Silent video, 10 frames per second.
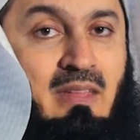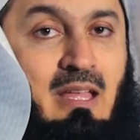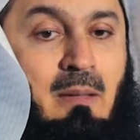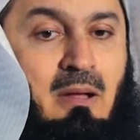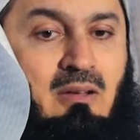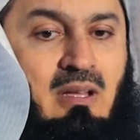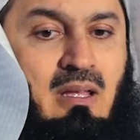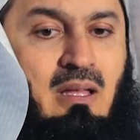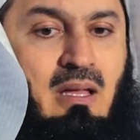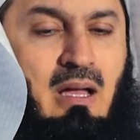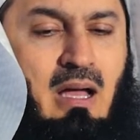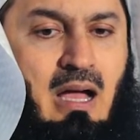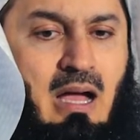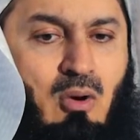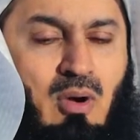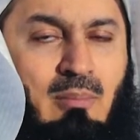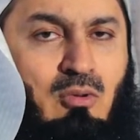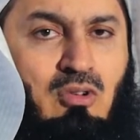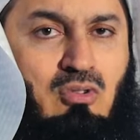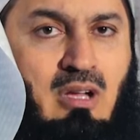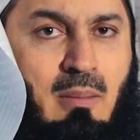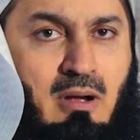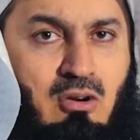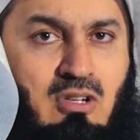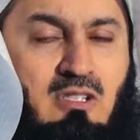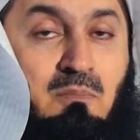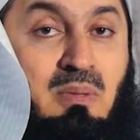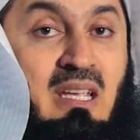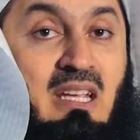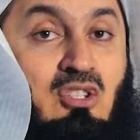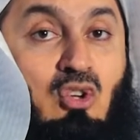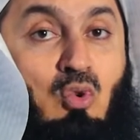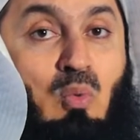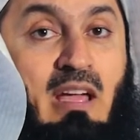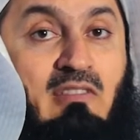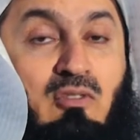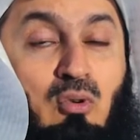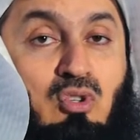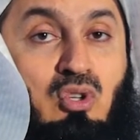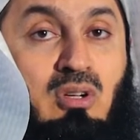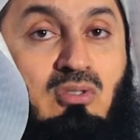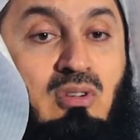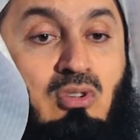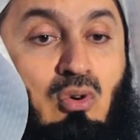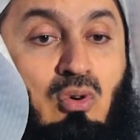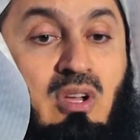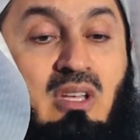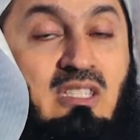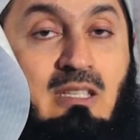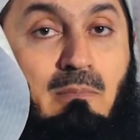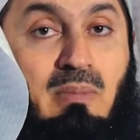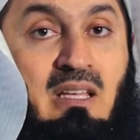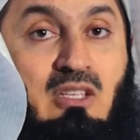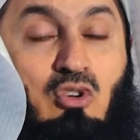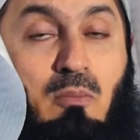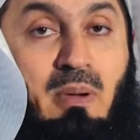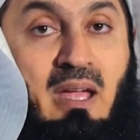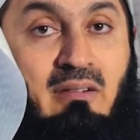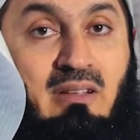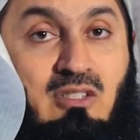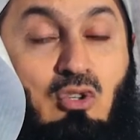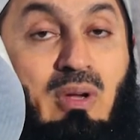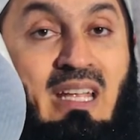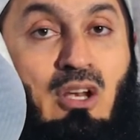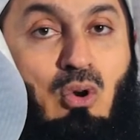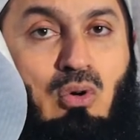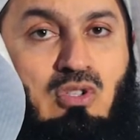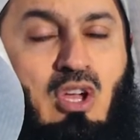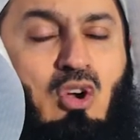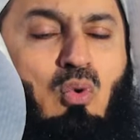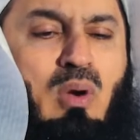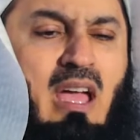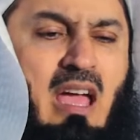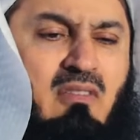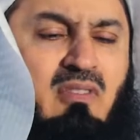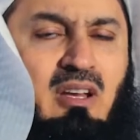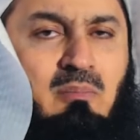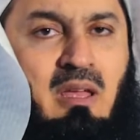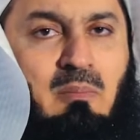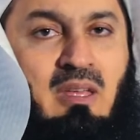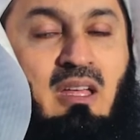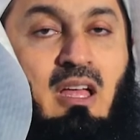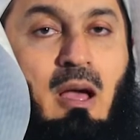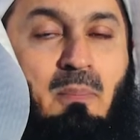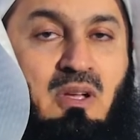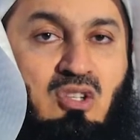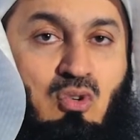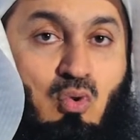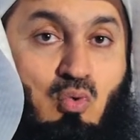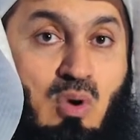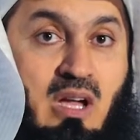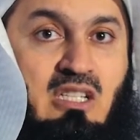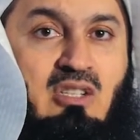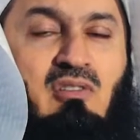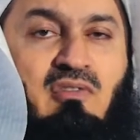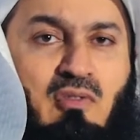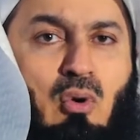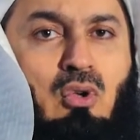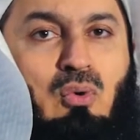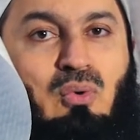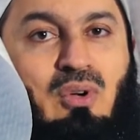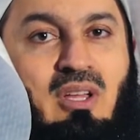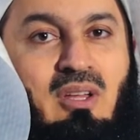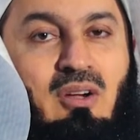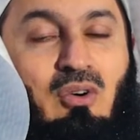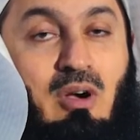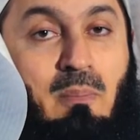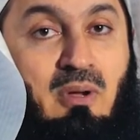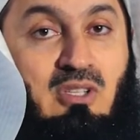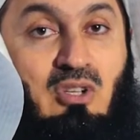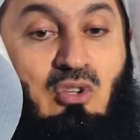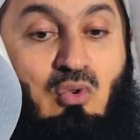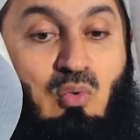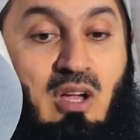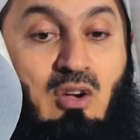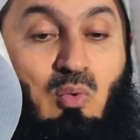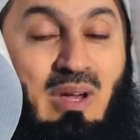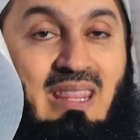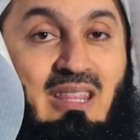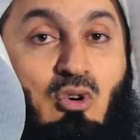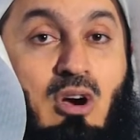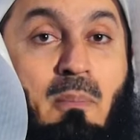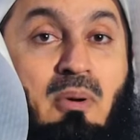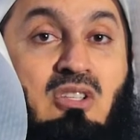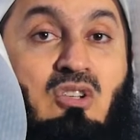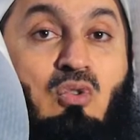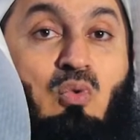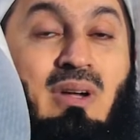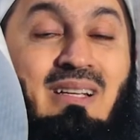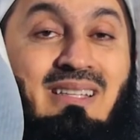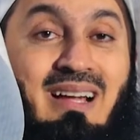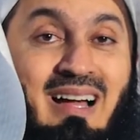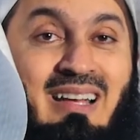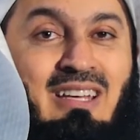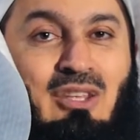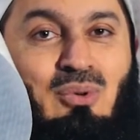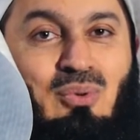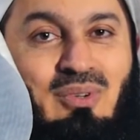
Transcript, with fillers: about how I'm going to come across, be it your wife, your children, your siblings, your parents, your in-laws, whoever it may be, a person who works for you, or a person you work with, or a person who works under you,